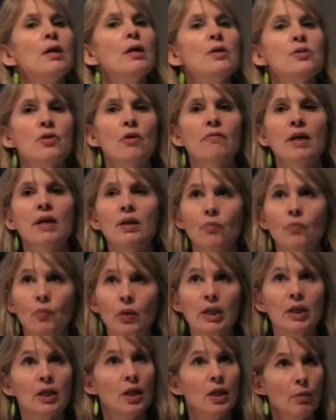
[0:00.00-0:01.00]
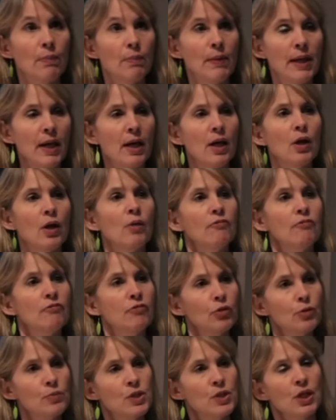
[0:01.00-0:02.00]
so that we can compare
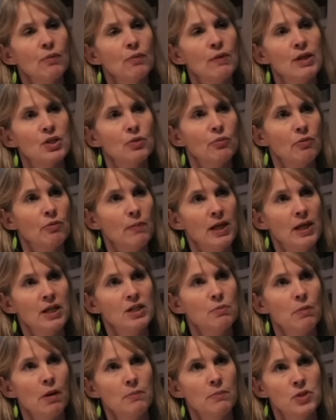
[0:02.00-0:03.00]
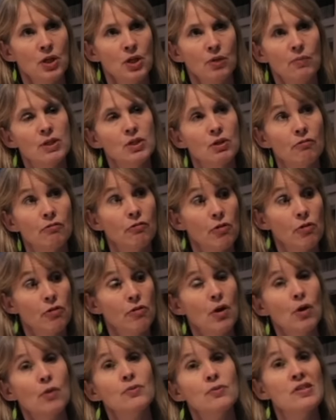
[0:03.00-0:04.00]
verb generation with pantomime generation for
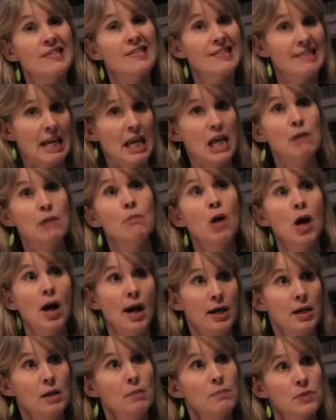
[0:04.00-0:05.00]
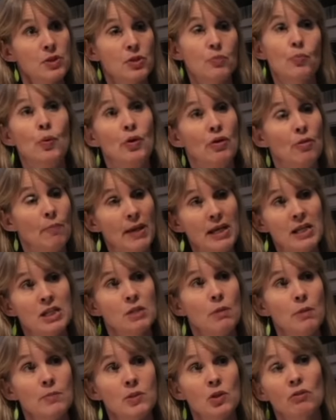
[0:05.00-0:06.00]
those same items, where the
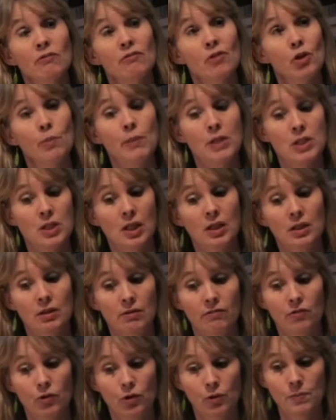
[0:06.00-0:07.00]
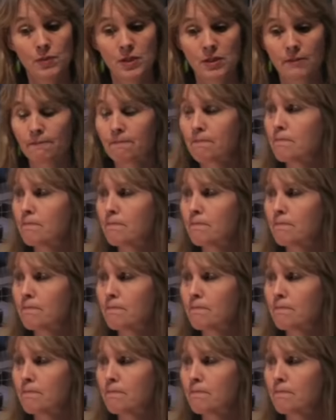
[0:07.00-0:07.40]
pantomimes look very much like the verbs.